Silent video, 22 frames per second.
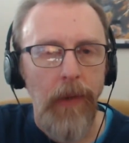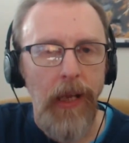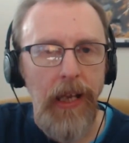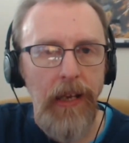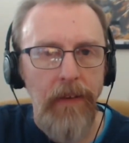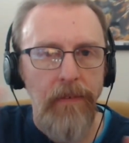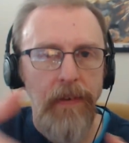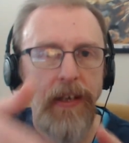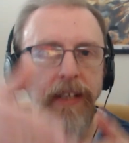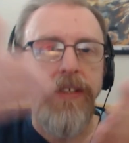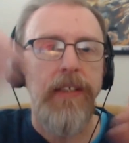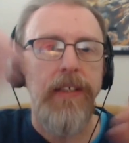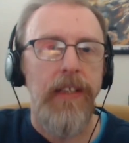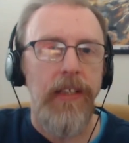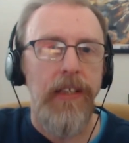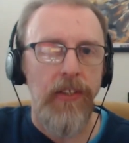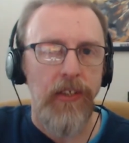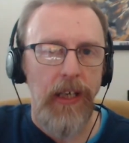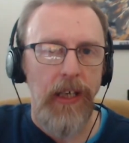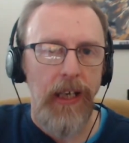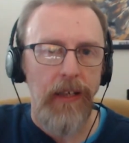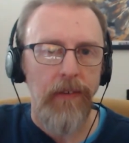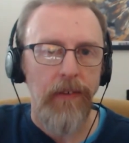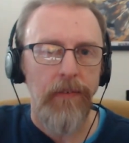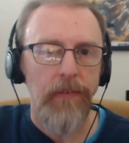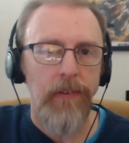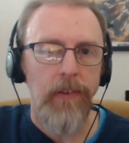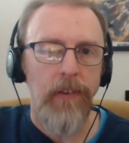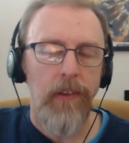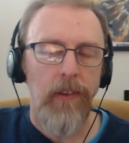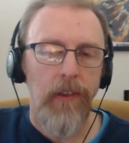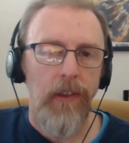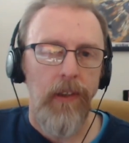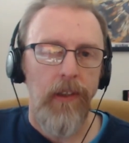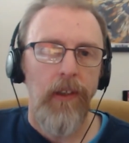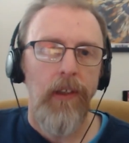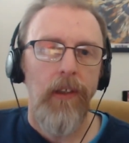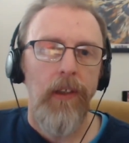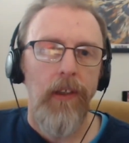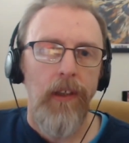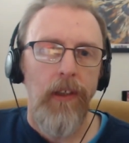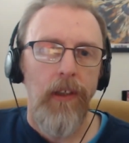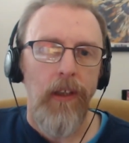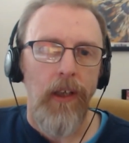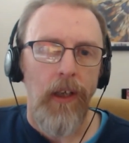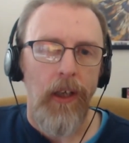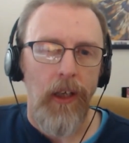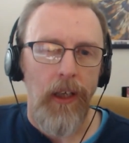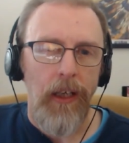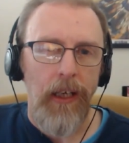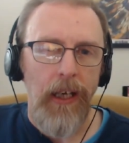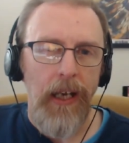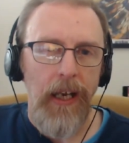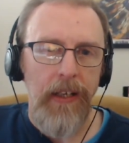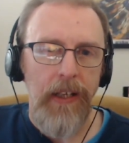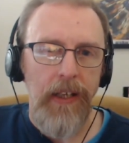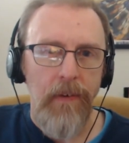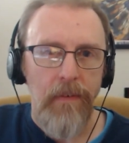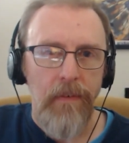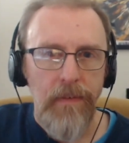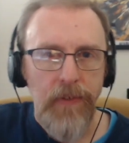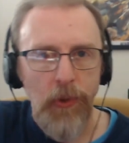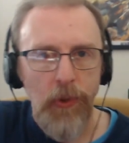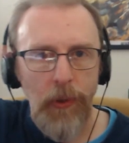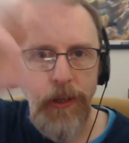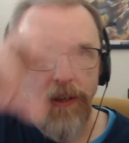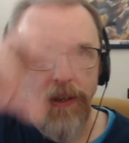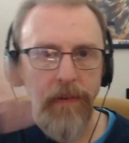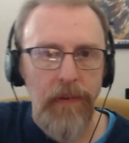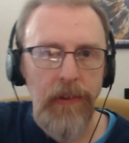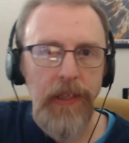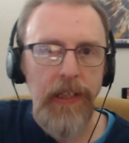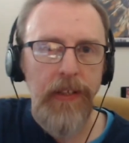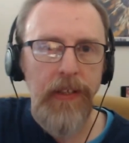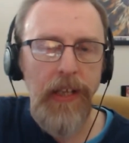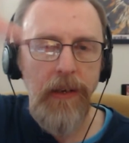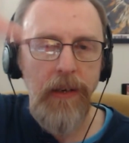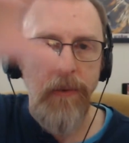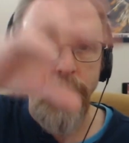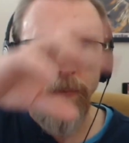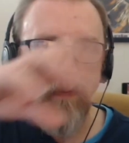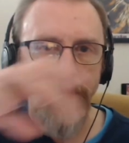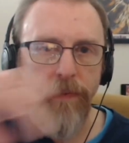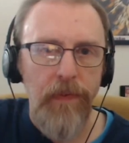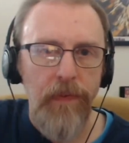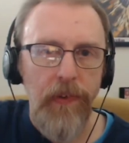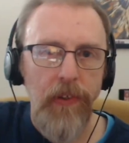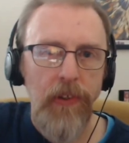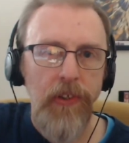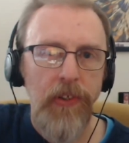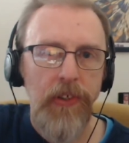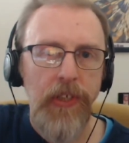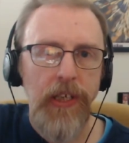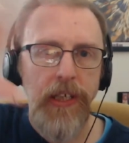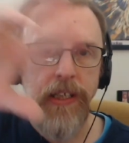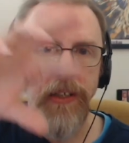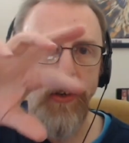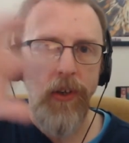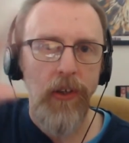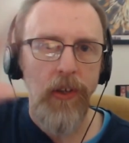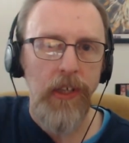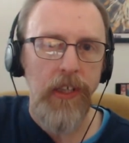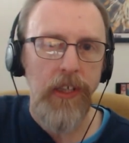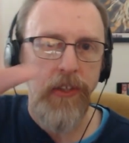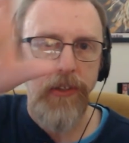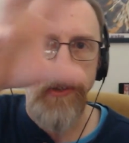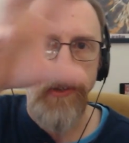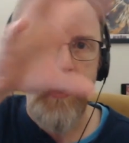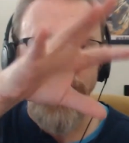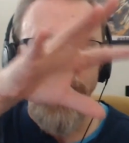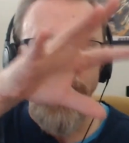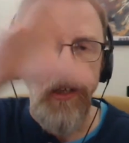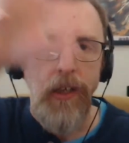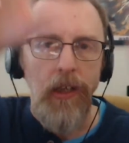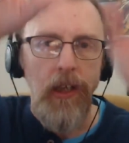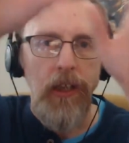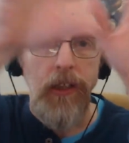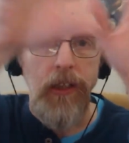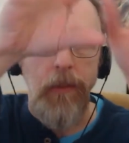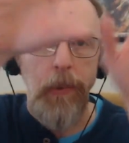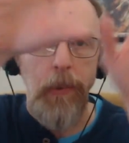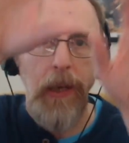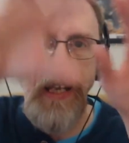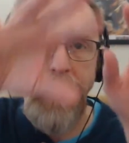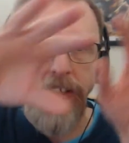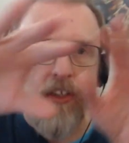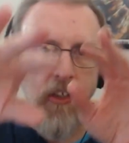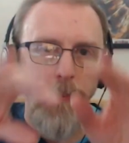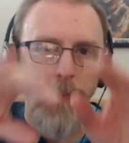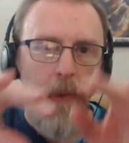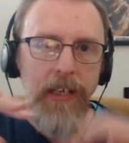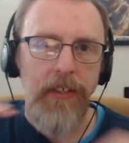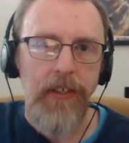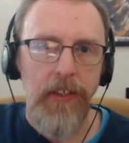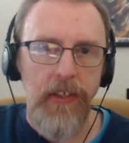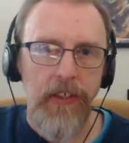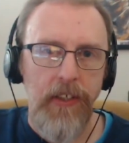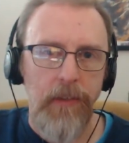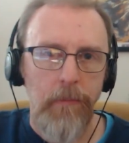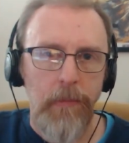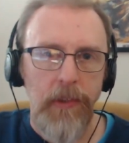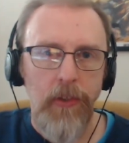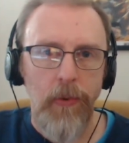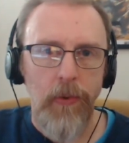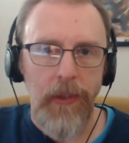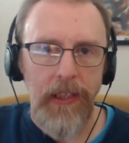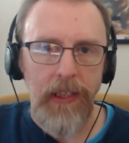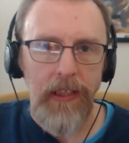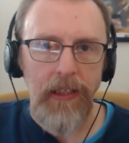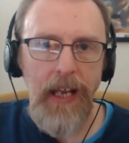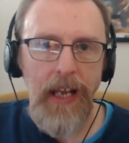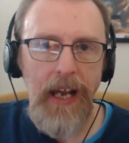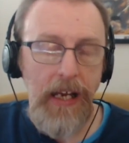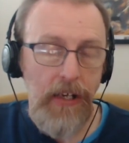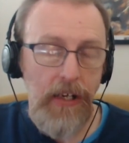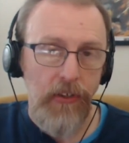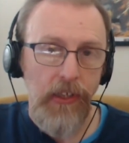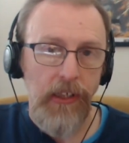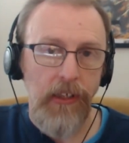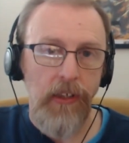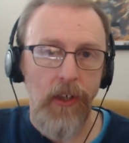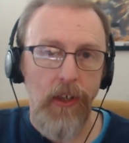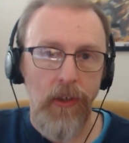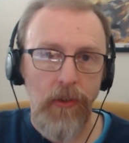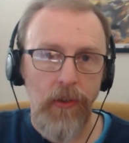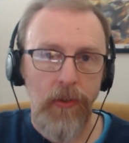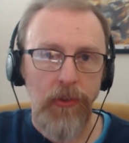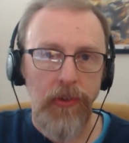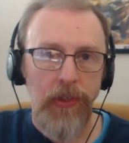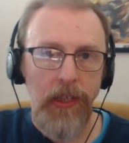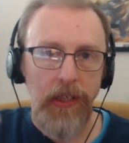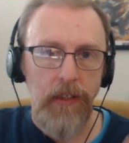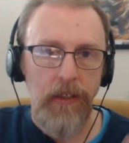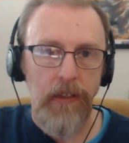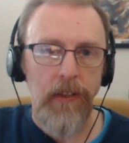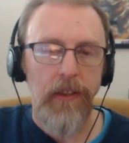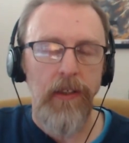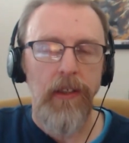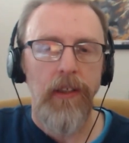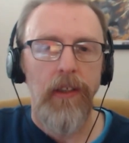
events in his life. And then sort of he then fills in all the blank spaces in between as he goes, and